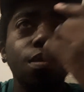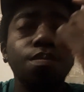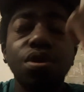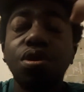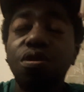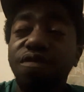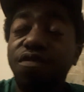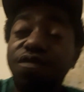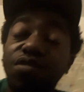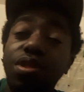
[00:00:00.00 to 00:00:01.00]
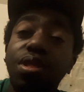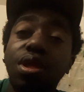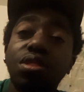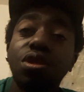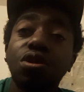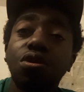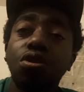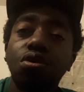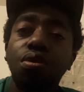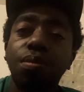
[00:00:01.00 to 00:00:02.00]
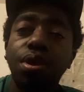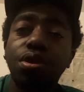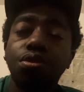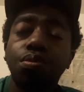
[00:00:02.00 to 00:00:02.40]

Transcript: Be grateful for the things that you can do around this